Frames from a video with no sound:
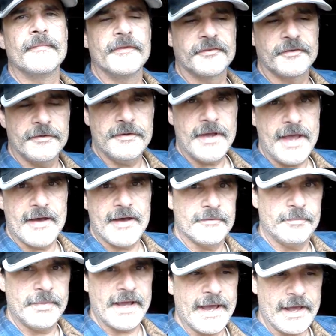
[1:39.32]
So you have
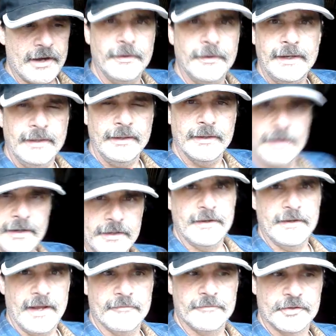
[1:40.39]
a battery and
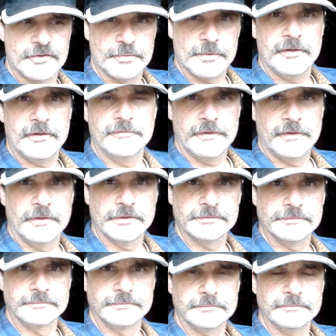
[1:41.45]
you have a 12-volt
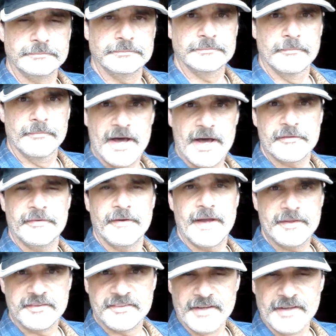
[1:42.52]

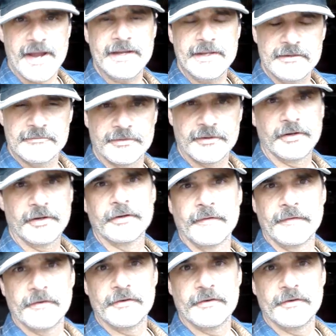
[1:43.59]
Modified Sine inverter.